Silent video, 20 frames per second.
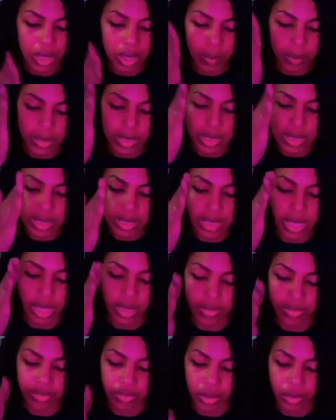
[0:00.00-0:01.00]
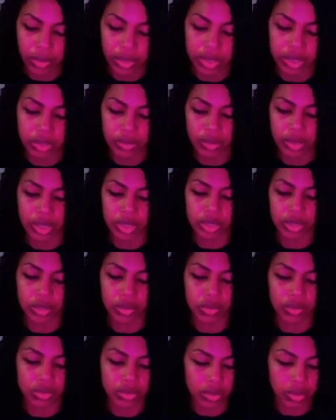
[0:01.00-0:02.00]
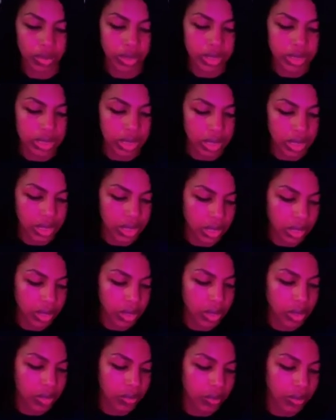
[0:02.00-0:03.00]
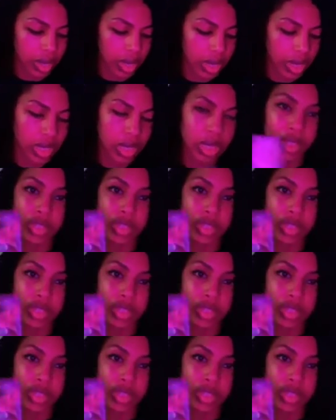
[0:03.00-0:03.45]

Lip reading: but to stay focused with the Two of Swords here, right?